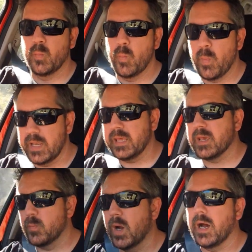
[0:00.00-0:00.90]
money
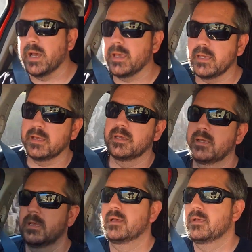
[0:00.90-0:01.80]
can buy,
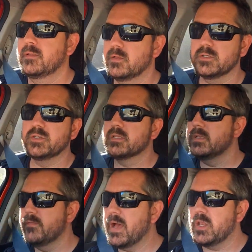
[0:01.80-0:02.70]
not just
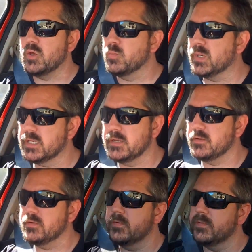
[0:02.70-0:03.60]
in value, but
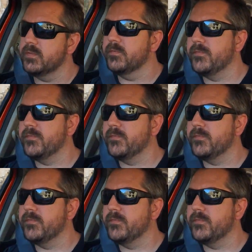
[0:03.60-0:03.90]
in the